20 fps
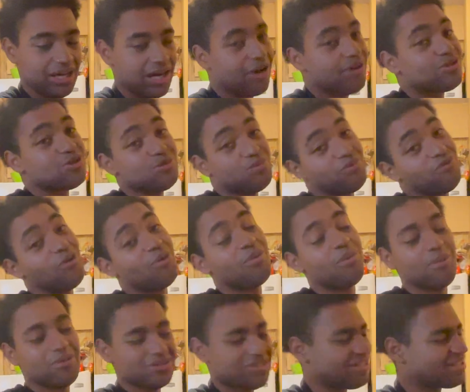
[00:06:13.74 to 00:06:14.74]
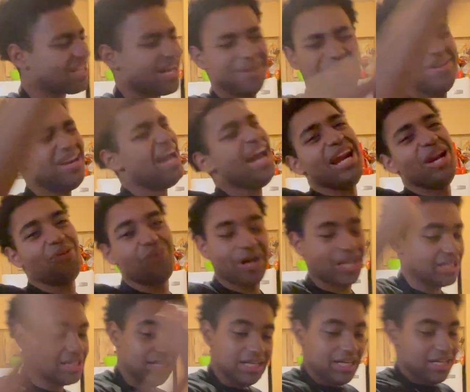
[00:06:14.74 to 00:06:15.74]
I also perform it most of the time.
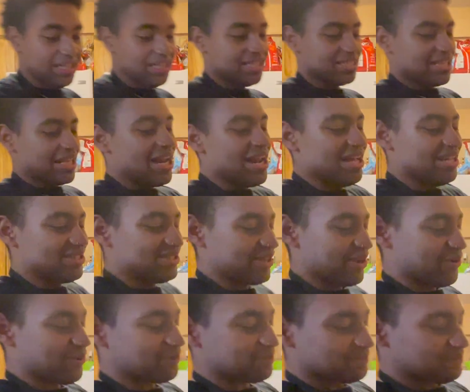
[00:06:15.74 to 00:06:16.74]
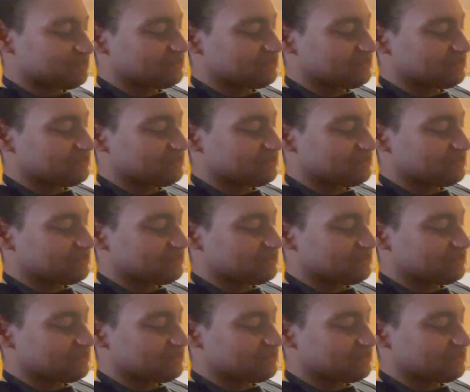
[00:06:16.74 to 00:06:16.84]
Anyway, listen. So,